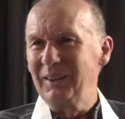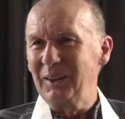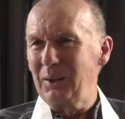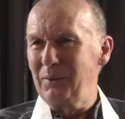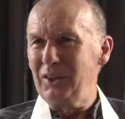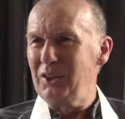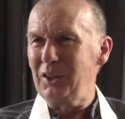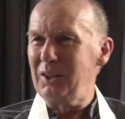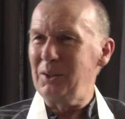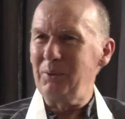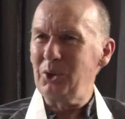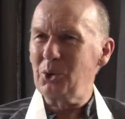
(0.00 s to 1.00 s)
the
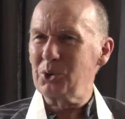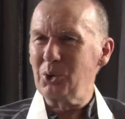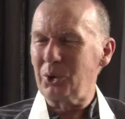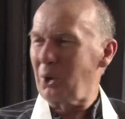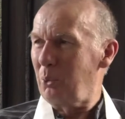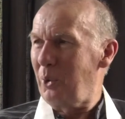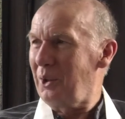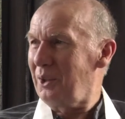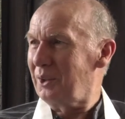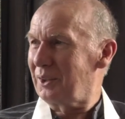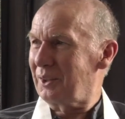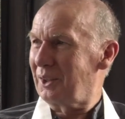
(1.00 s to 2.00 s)
individual is not a
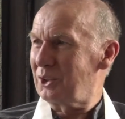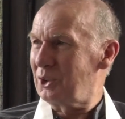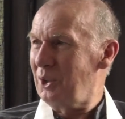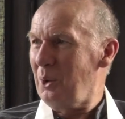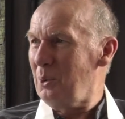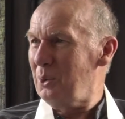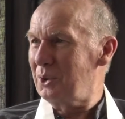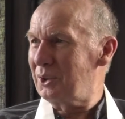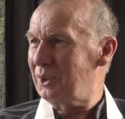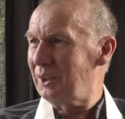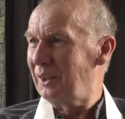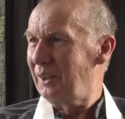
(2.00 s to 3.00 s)
word that's
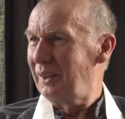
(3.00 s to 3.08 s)
used